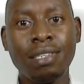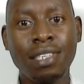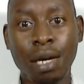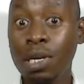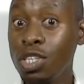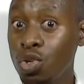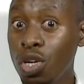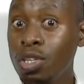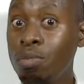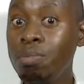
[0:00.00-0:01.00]
Someone is
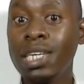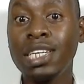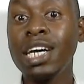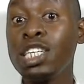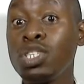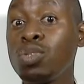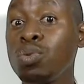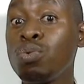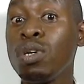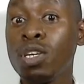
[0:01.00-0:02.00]
going to be encouraged
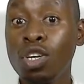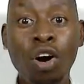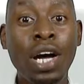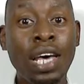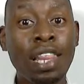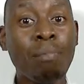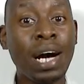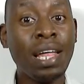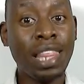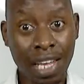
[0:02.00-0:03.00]
to go another
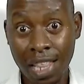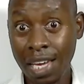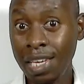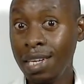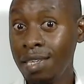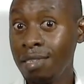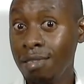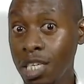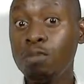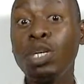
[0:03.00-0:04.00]
month, another year,
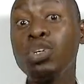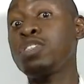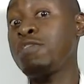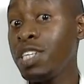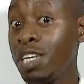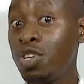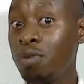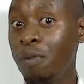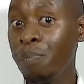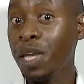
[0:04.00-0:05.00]
just because of seeing
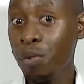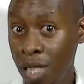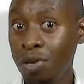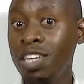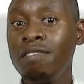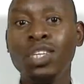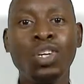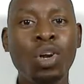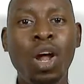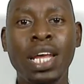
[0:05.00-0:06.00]
you without even
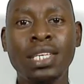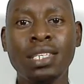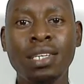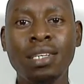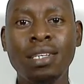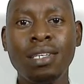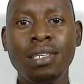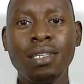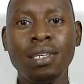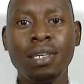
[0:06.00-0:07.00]
your knowledge.
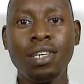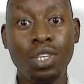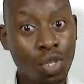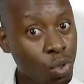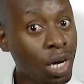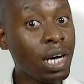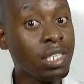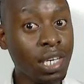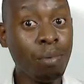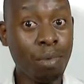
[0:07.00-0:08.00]
You are
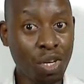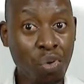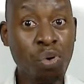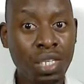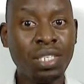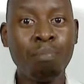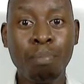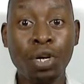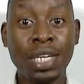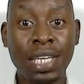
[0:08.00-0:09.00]
someone who is
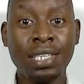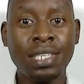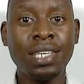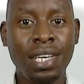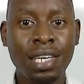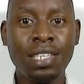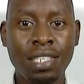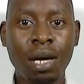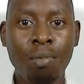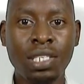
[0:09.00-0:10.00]
important in
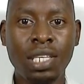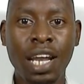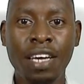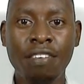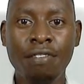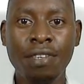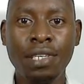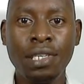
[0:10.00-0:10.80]
someone's life.